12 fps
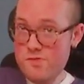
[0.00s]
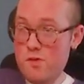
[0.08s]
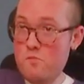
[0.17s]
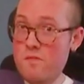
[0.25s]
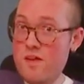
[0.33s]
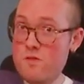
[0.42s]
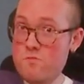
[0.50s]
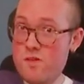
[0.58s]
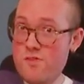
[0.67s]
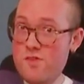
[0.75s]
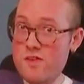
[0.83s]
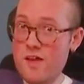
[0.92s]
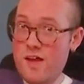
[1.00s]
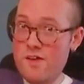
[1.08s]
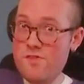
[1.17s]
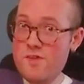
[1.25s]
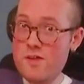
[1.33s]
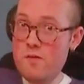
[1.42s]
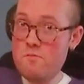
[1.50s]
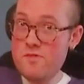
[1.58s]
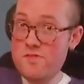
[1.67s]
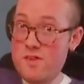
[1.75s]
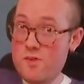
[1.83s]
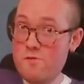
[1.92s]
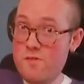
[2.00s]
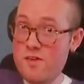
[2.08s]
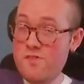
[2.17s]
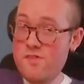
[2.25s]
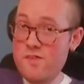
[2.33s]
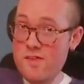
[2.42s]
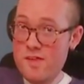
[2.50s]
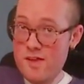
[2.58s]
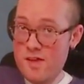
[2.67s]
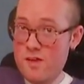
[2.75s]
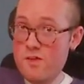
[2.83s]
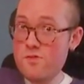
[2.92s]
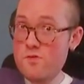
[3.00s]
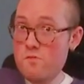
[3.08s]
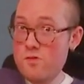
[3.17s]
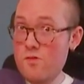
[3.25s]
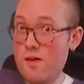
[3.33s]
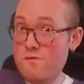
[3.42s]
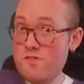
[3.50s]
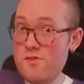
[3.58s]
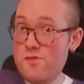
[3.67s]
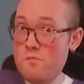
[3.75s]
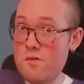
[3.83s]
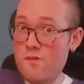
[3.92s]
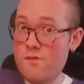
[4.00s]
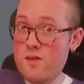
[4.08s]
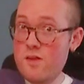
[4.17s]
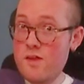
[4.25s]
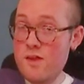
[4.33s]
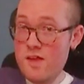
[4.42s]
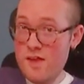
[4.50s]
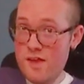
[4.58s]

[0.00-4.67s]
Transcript: The main reason I signed up for Stitch Fix is when you have a disability,